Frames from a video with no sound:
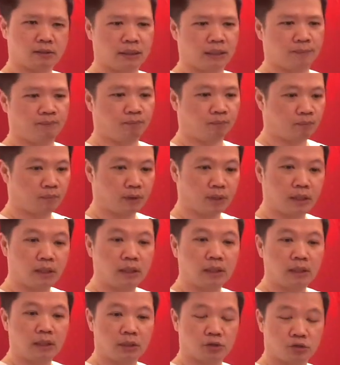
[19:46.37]
Um,
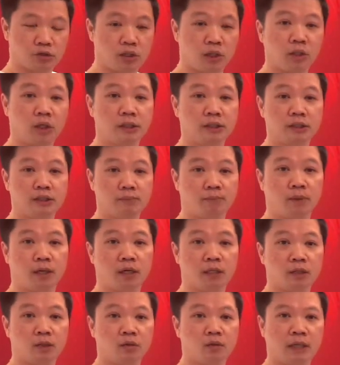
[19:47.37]
a show on this
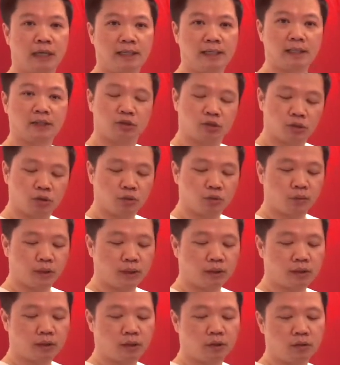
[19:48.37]
bottle, I think two
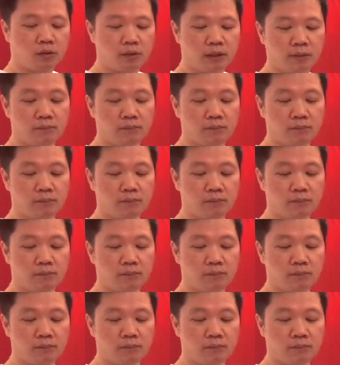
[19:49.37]
weeks ago.